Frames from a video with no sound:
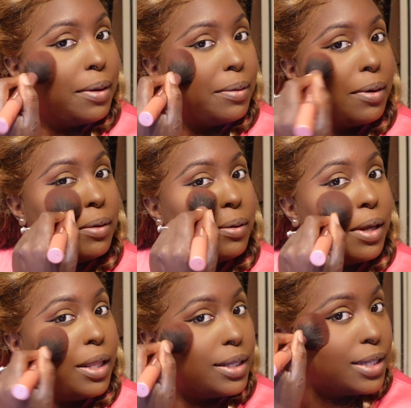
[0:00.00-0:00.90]
I'm gonna do the
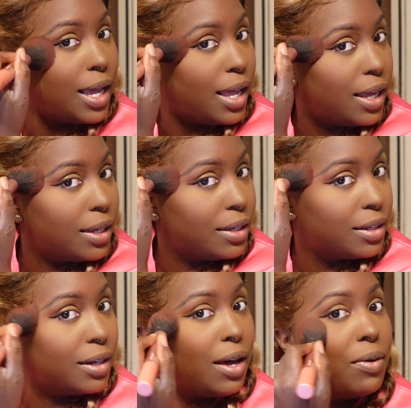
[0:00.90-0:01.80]
other side,
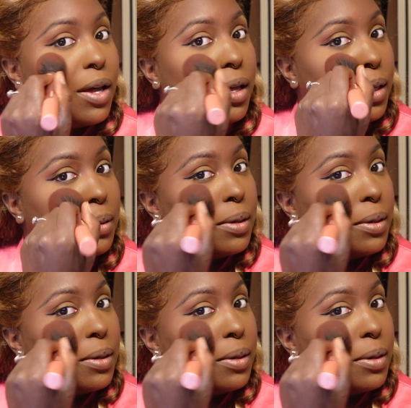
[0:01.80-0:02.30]
go up.